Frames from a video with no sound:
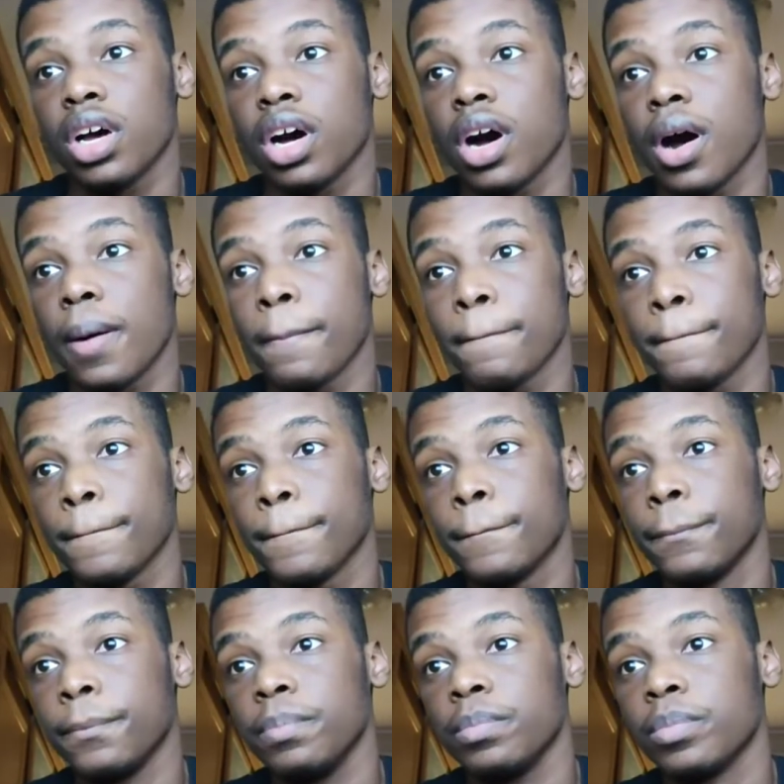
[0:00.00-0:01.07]

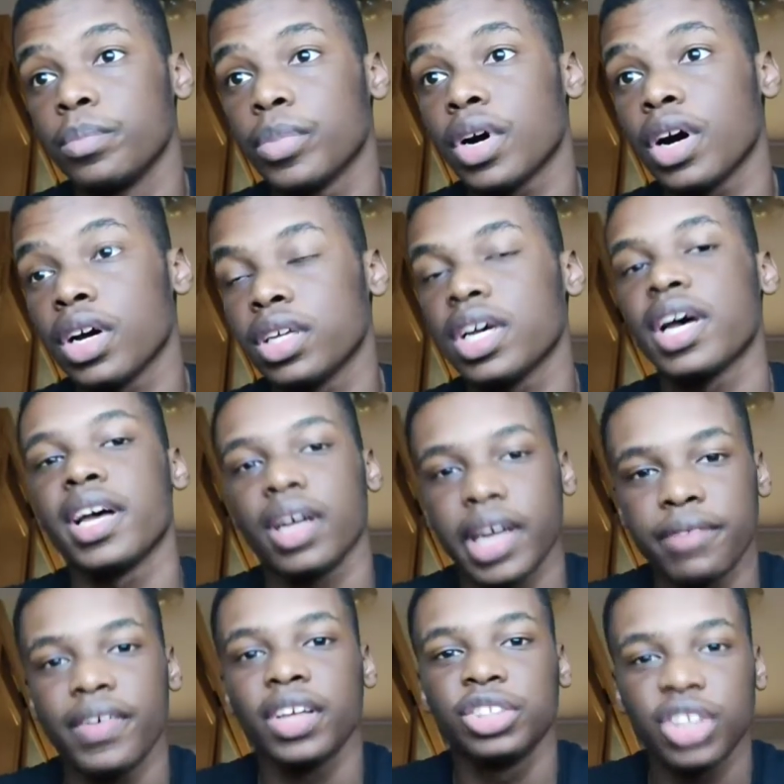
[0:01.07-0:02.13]
But
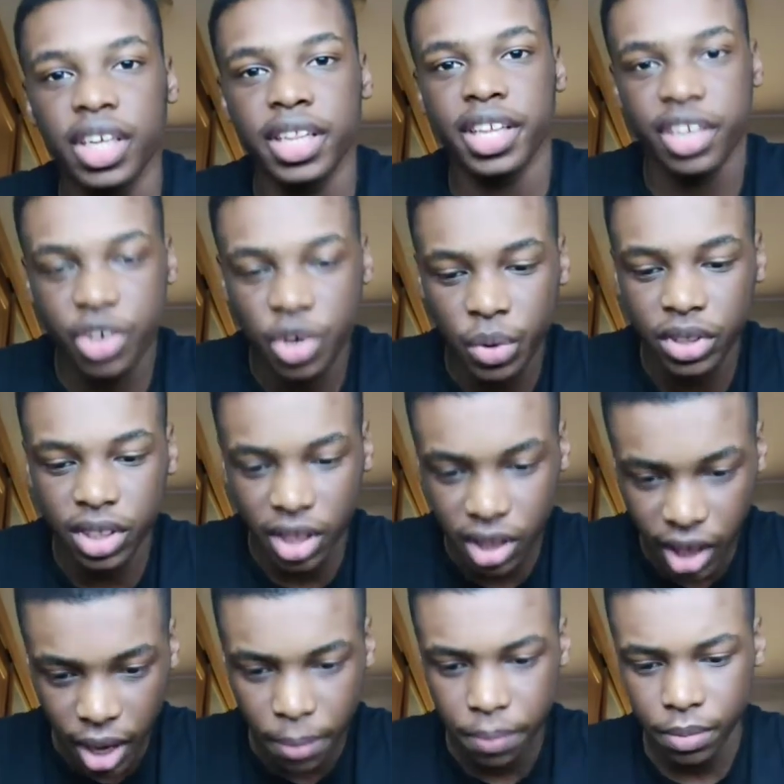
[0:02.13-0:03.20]
eventually they grew into the
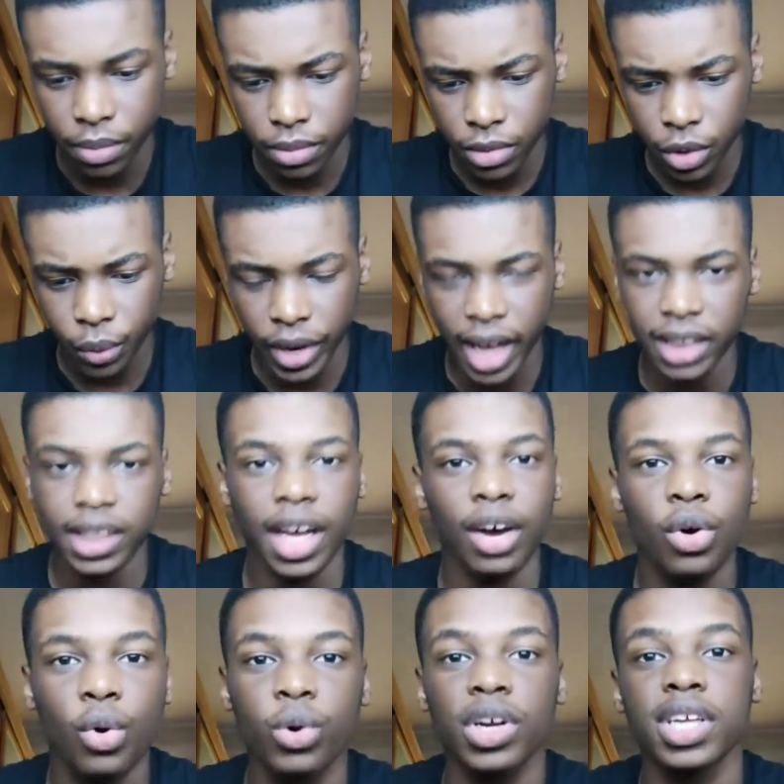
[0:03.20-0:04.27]
game. We had
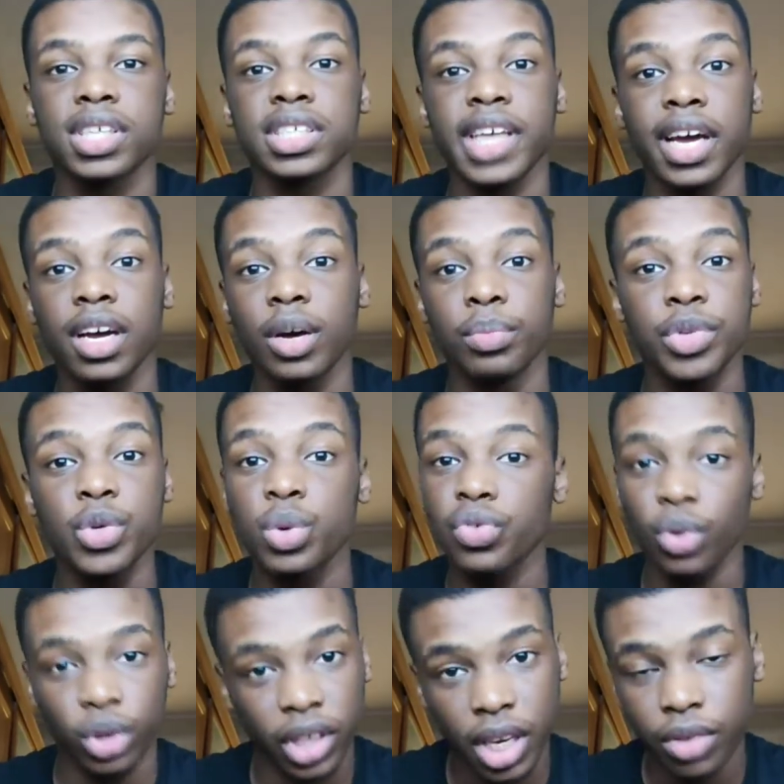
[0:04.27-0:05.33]
that corner, Saka,
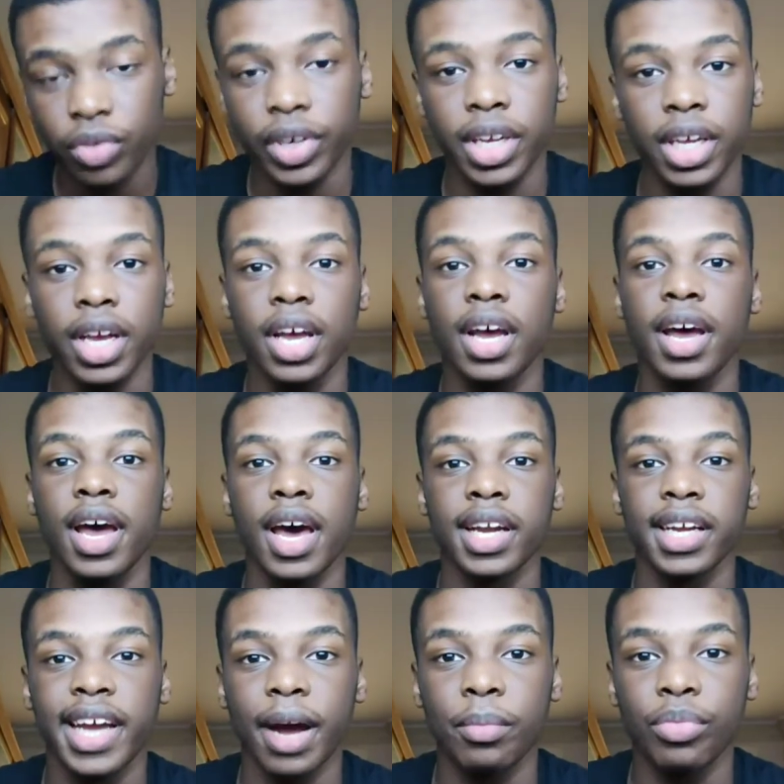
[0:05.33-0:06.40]
beautiful delivery.
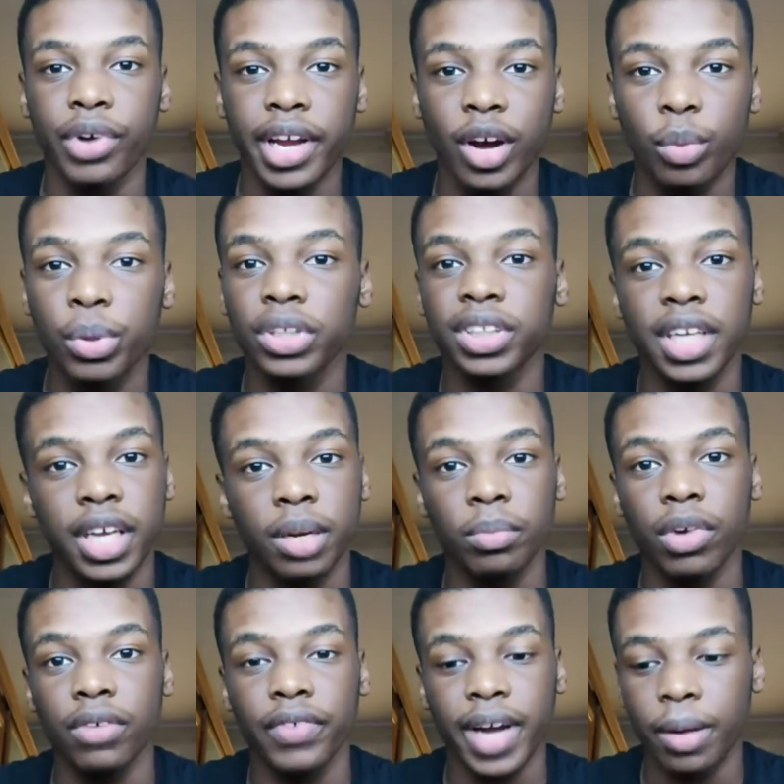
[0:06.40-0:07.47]
And Gabriel put it
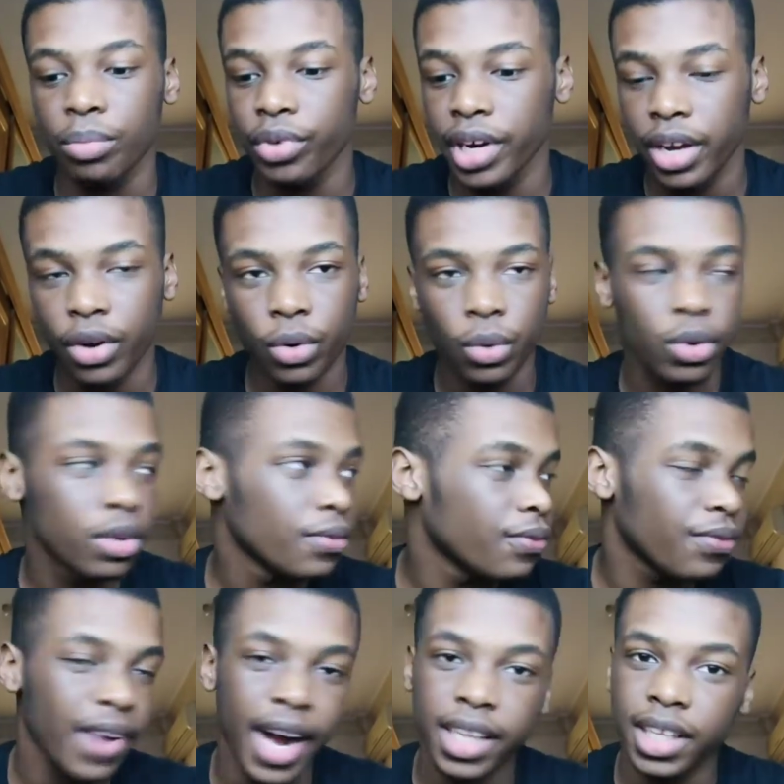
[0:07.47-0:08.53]
in, bruv. Gabriel,
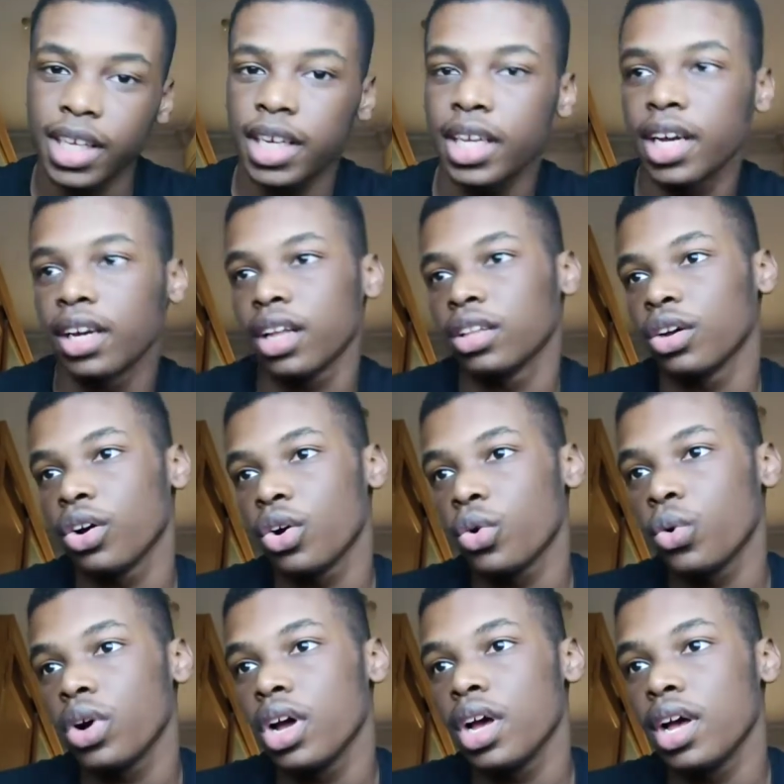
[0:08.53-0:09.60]
finally another
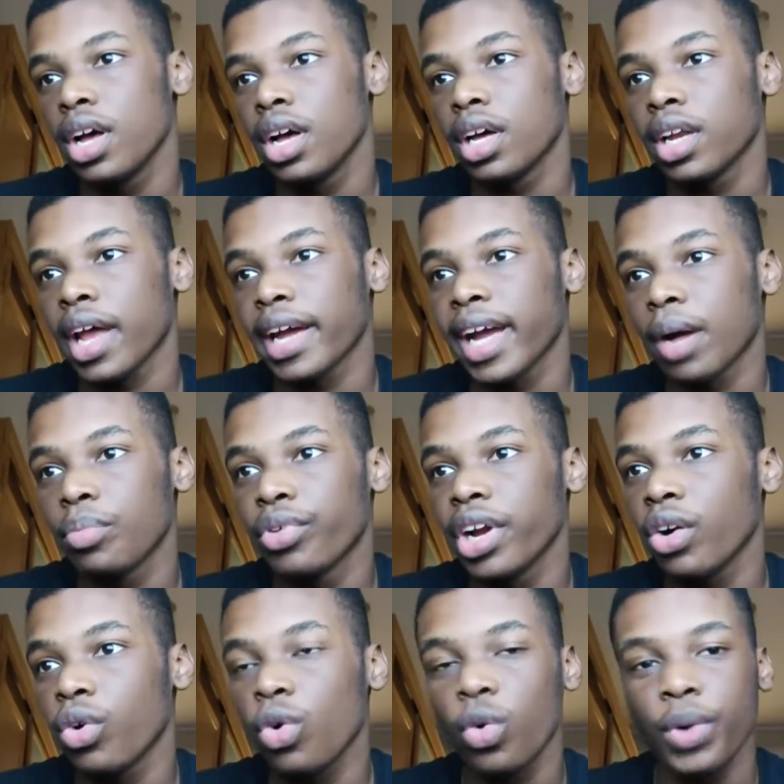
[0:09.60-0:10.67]
goal. Like,
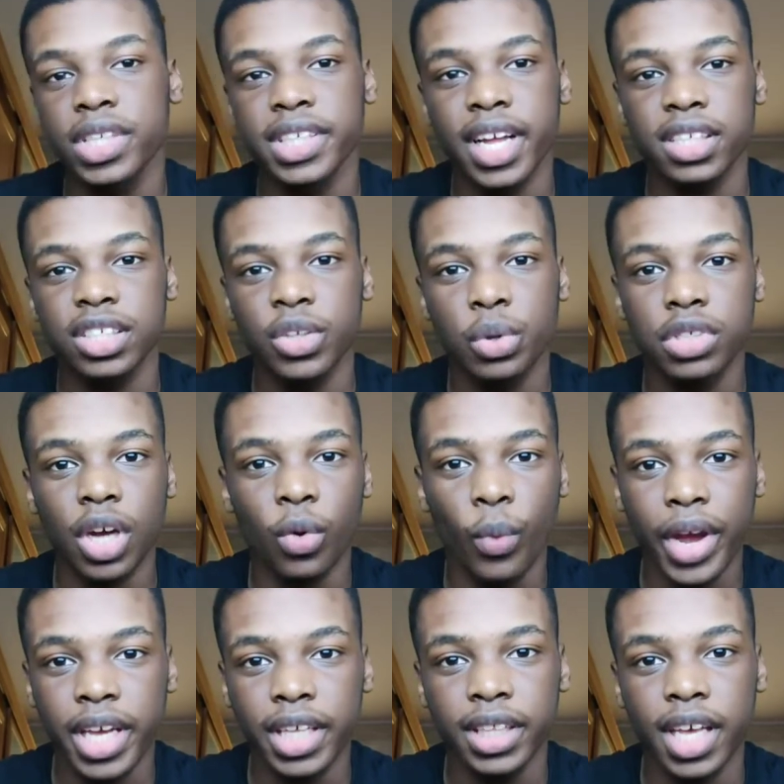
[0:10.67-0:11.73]
Gabriel always gets those
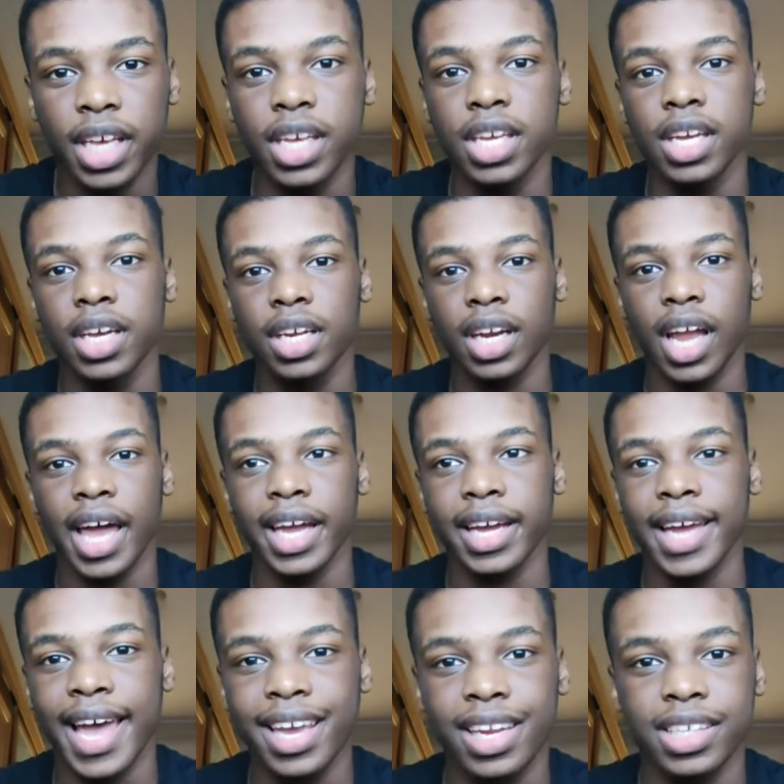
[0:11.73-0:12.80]
away day,
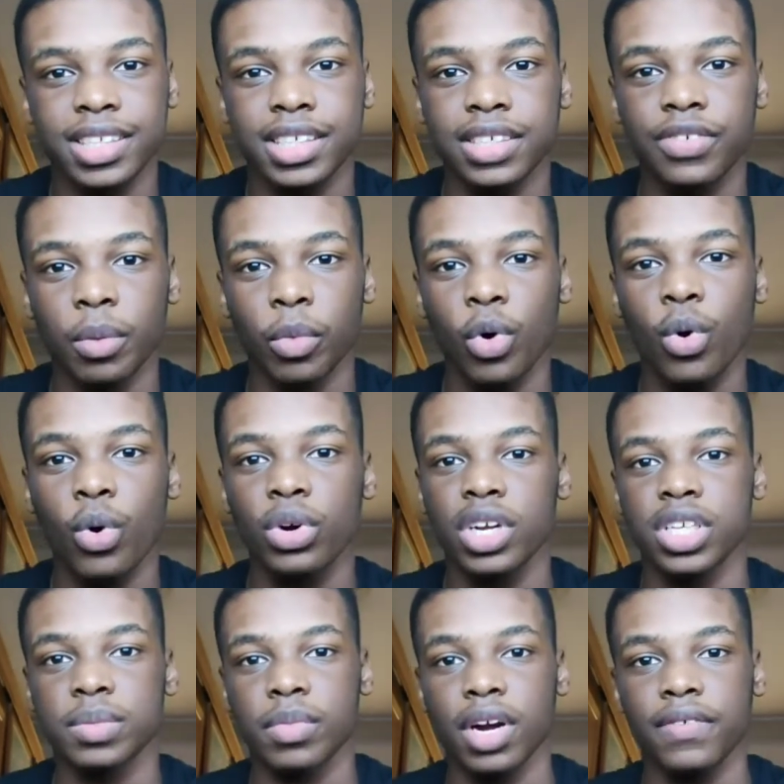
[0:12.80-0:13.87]
like, headers from
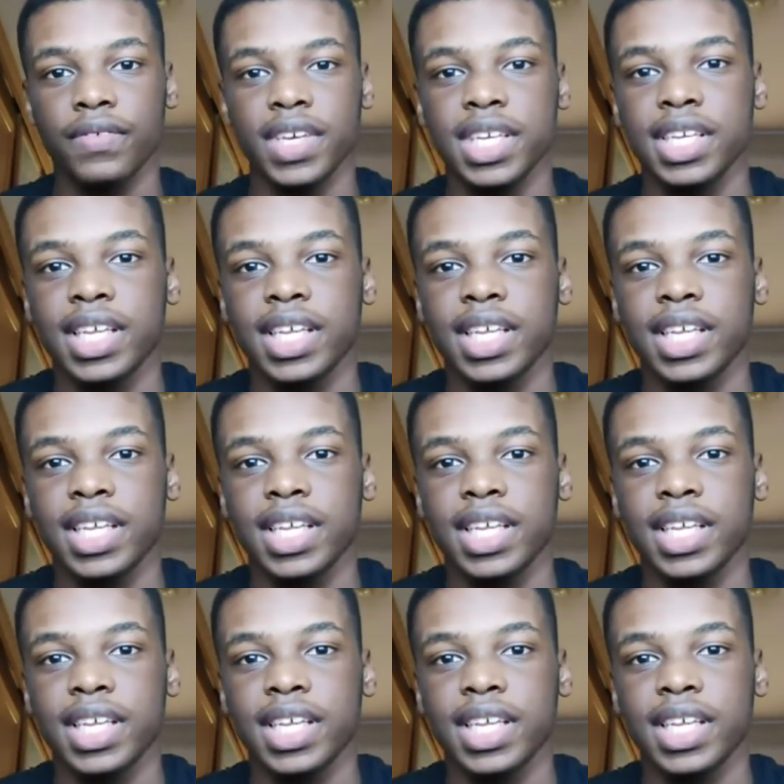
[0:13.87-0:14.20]
corners, bruv.